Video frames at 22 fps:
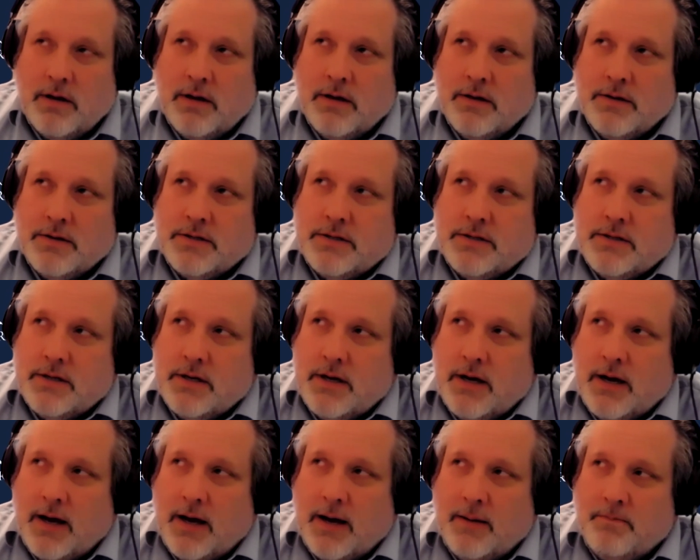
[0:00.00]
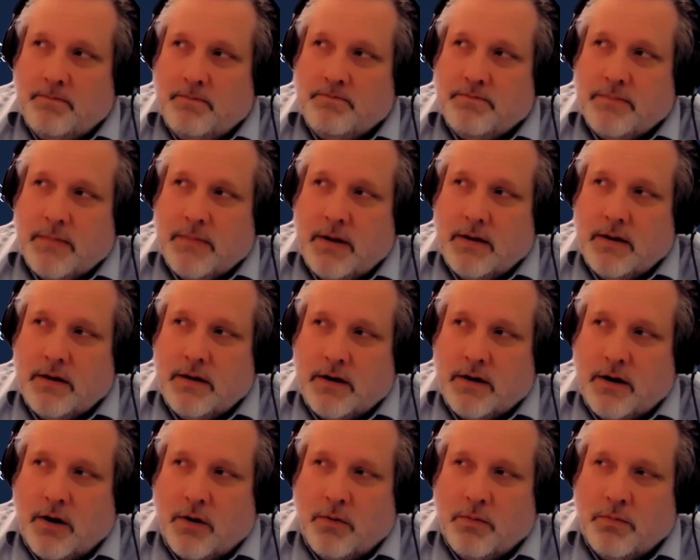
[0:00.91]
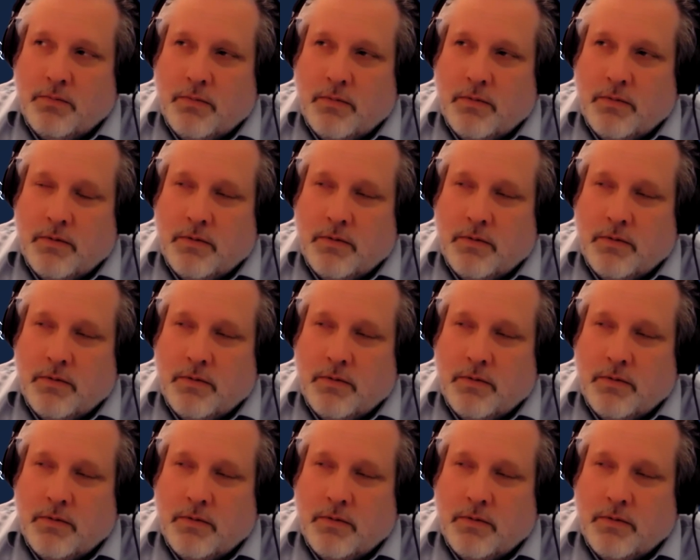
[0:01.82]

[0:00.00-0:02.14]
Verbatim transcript: is, um, you know,